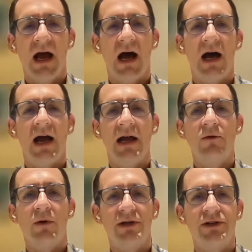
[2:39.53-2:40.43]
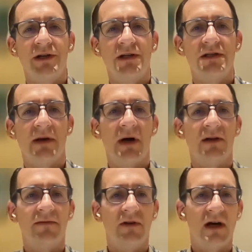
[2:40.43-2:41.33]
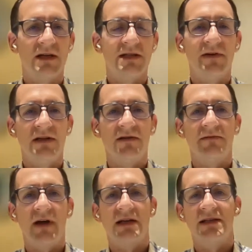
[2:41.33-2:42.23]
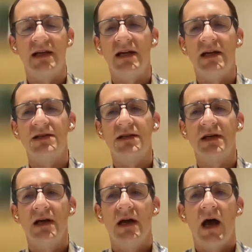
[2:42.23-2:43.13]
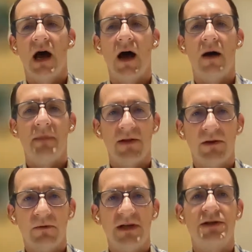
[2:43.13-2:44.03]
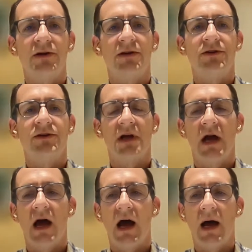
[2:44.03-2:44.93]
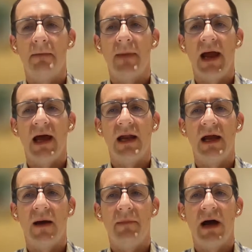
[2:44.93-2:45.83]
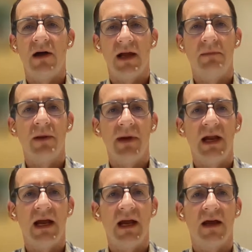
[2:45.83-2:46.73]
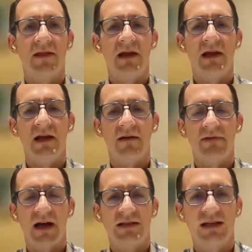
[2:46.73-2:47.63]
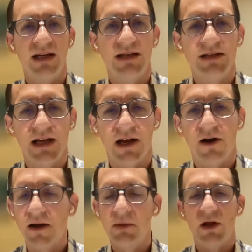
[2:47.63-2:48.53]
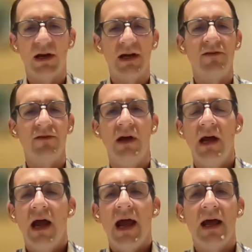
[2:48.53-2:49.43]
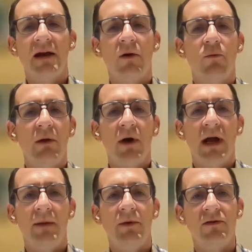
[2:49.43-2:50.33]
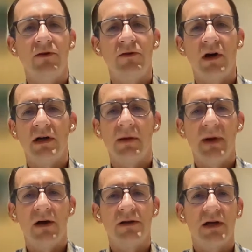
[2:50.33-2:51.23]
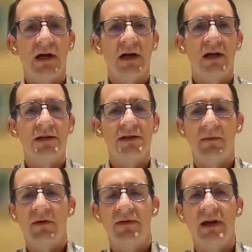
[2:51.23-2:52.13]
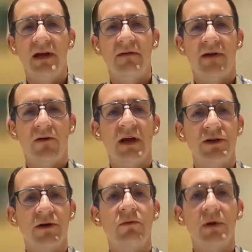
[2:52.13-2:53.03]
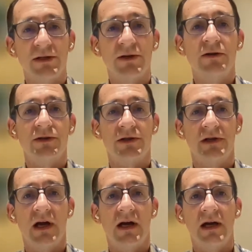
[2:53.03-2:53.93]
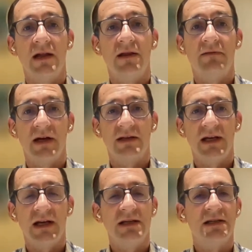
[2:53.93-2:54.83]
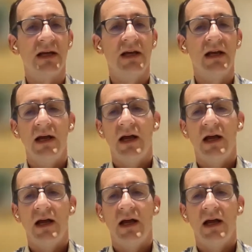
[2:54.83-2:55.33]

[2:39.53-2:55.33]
Had questions about the philosophies of vaccines, about the research, and about implementing the vaccines in our communities. And we were able to talk about some of the foundational research in the vaccines, that